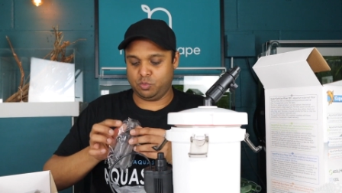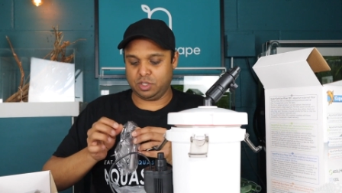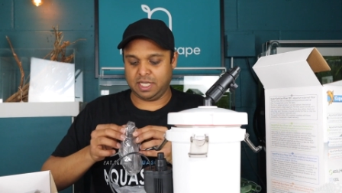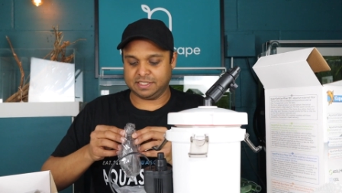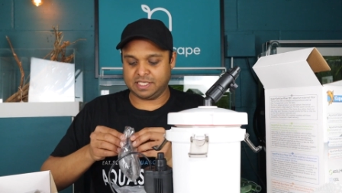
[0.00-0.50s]
no
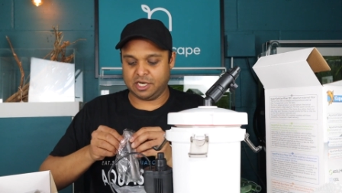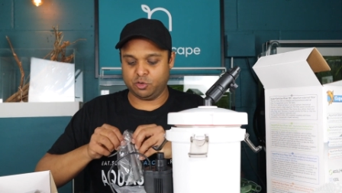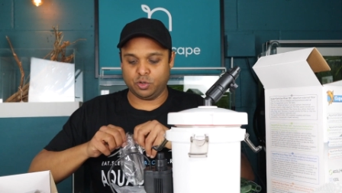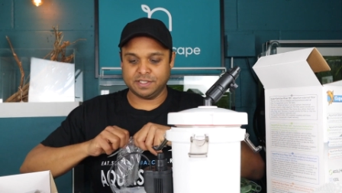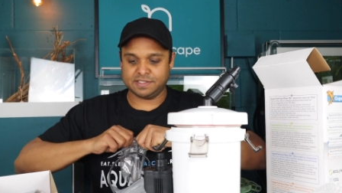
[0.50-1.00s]
one likes
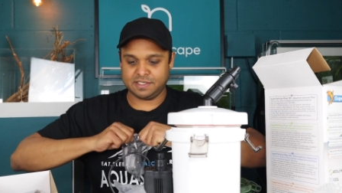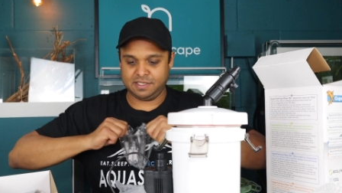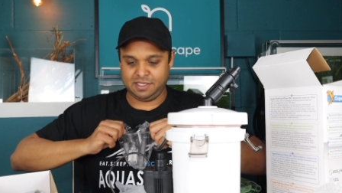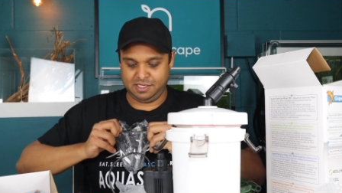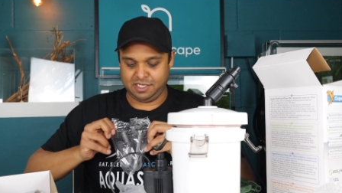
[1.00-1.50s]
that
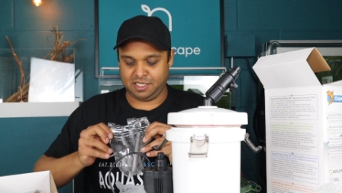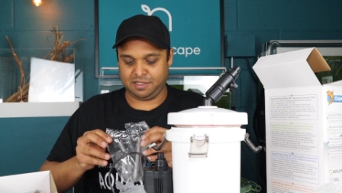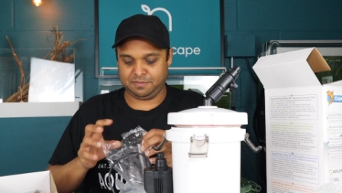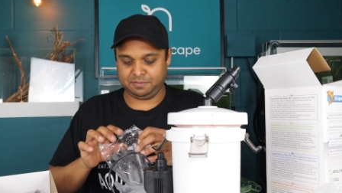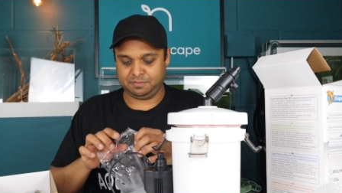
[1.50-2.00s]

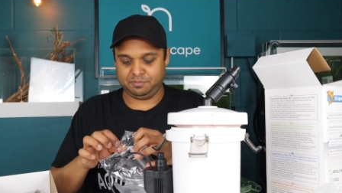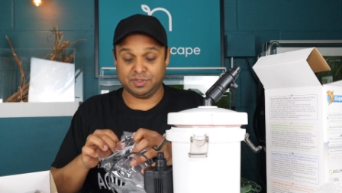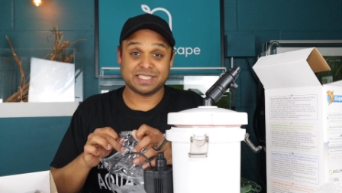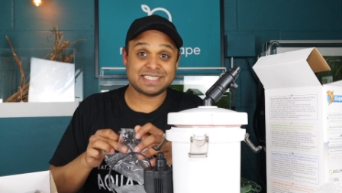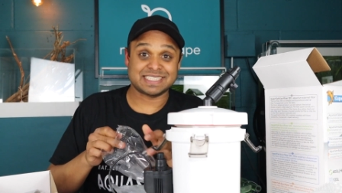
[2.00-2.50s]
noise,
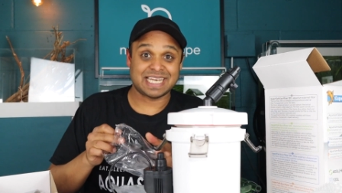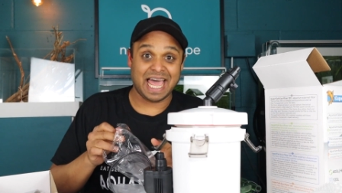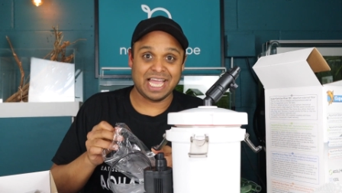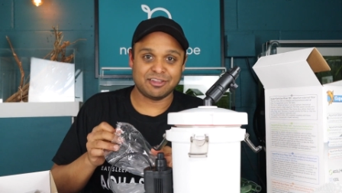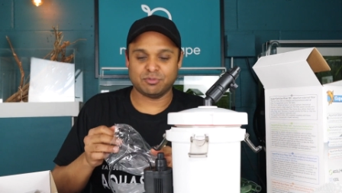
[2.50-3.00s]
but this is
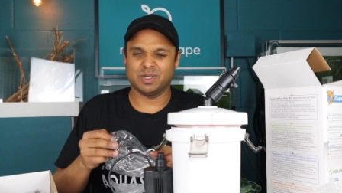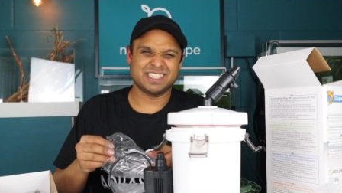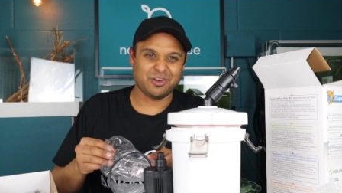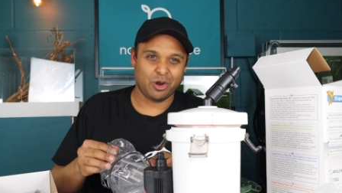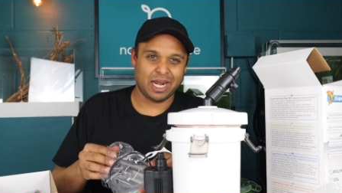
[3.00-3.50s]
live, well
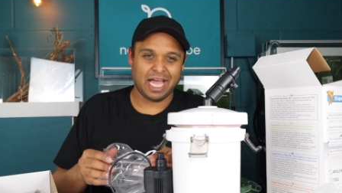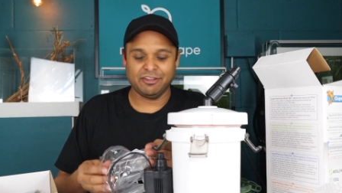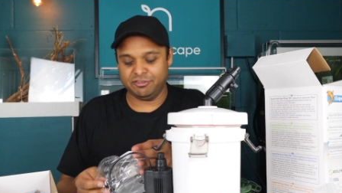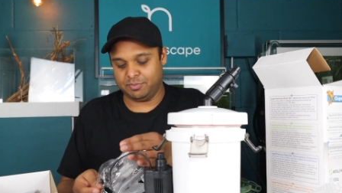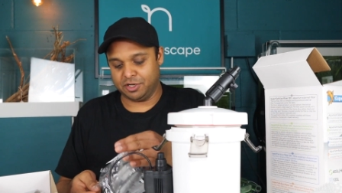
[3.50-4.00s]
it's not
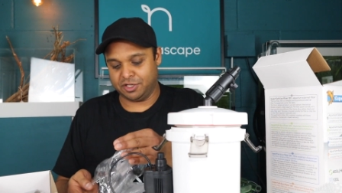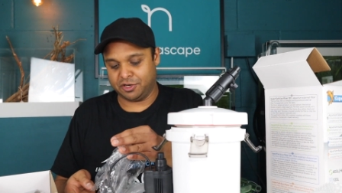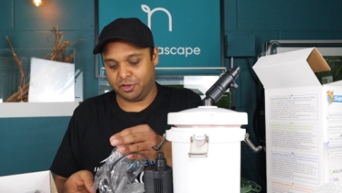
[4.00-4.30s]
live, but you